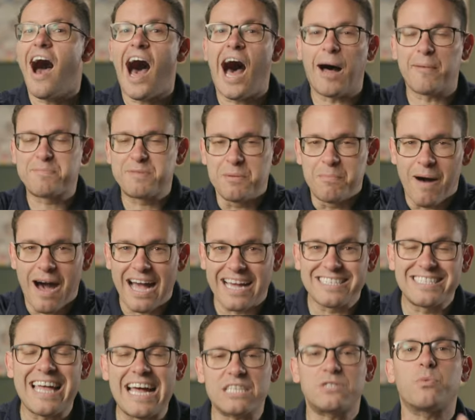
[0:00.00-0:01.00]

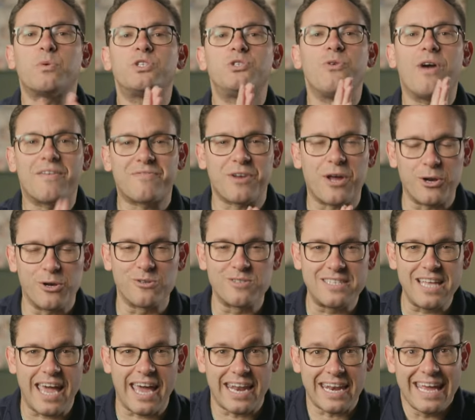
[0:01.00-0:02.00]
optimized. That's what you have to
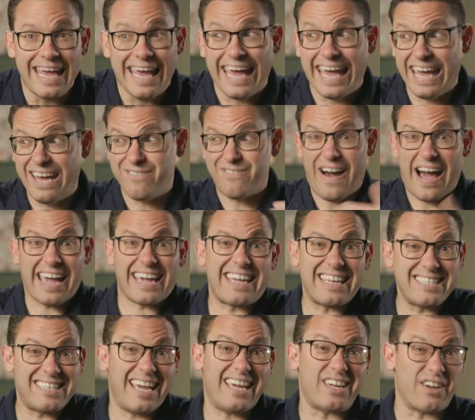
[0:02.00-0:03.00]
understand. If I
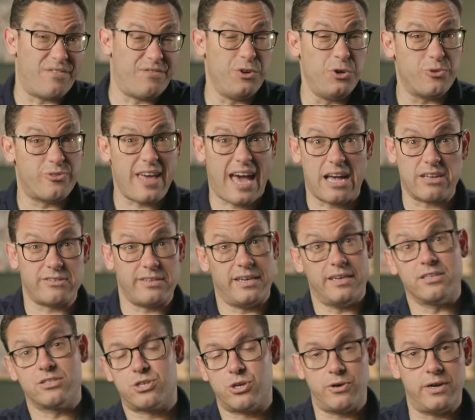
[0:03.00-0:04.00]
can take a few thousand
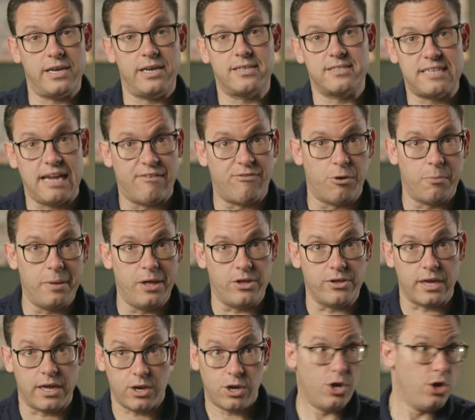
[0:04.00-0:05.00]
and turn into several
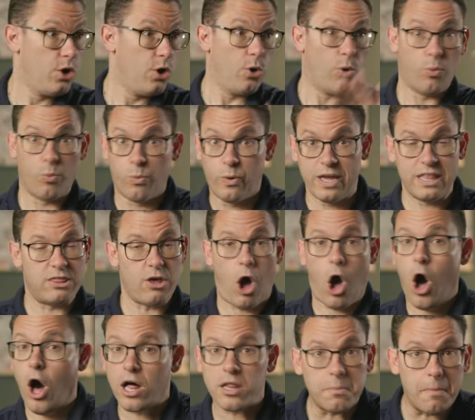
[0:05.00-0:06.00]
million, with
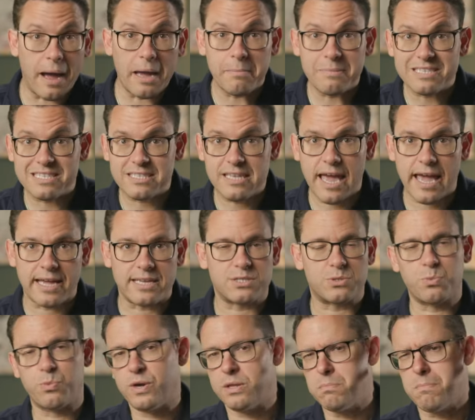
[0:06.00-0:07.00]
all my
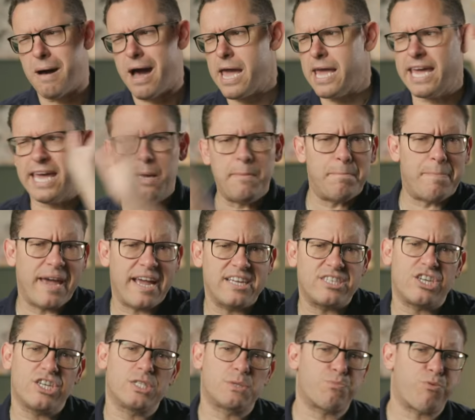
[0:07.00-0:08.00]
mistakes, with my
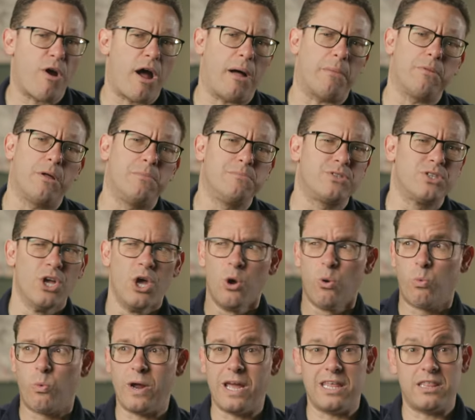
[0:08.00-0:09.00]
impatience problems,
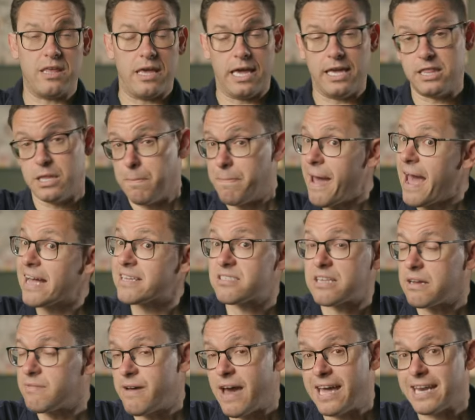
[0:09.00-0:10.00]
with in the
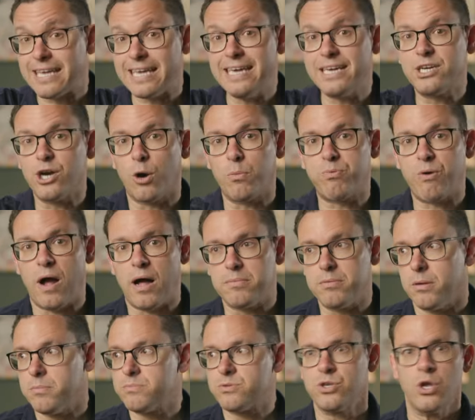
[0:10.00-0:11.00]
past I've had ego
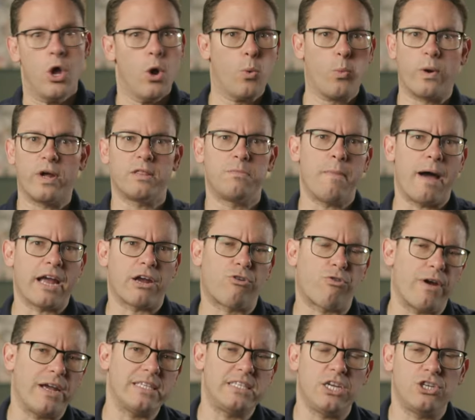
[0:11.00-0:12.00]
problems, with my
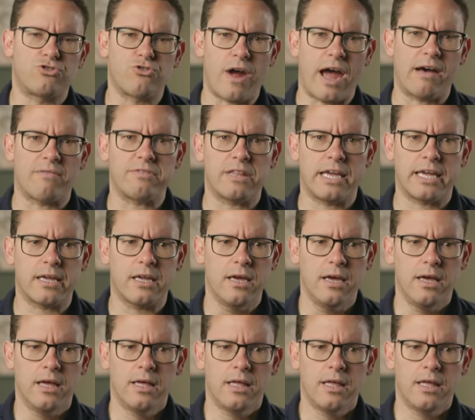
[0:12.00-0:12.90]
crazy traveling,